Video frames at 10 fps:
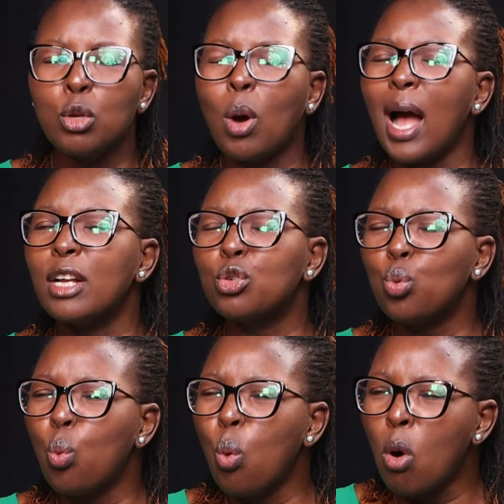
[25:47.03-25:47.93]
You
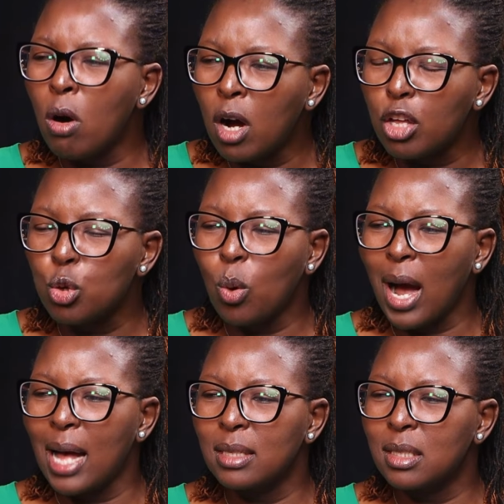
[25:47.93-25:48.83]
can't walk, you
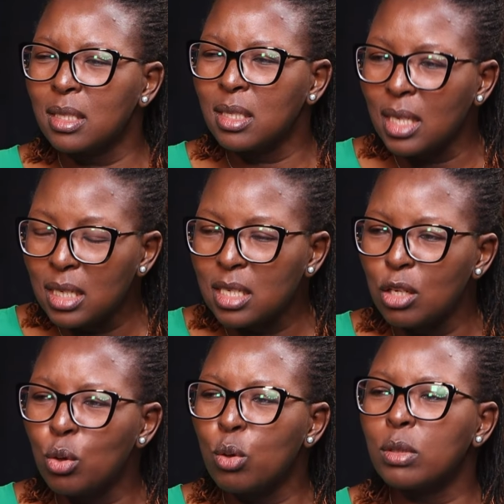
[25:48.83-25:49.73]
can't
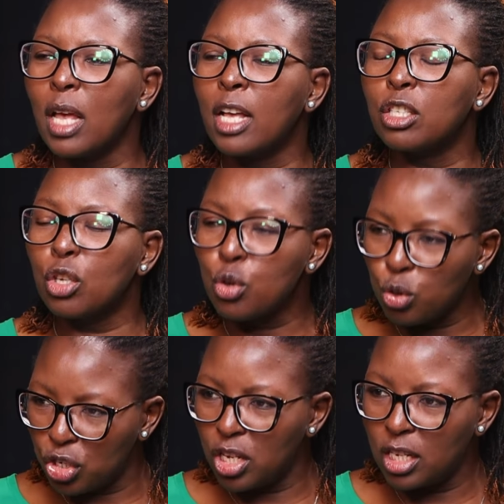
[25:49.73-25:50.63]
sit, you know, those
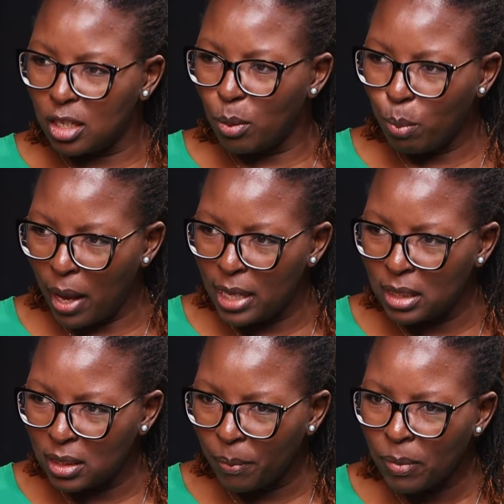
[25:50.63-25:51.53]
excruciating
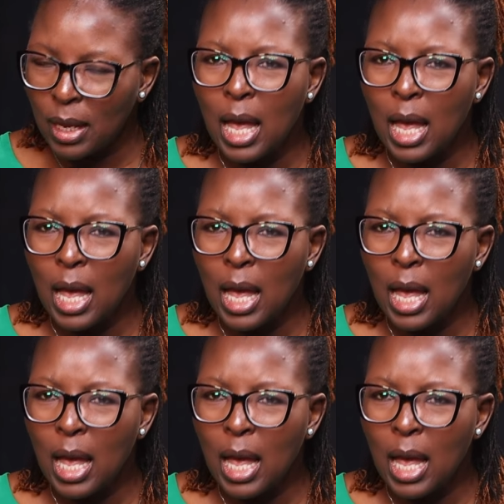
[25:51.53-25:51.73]
pains.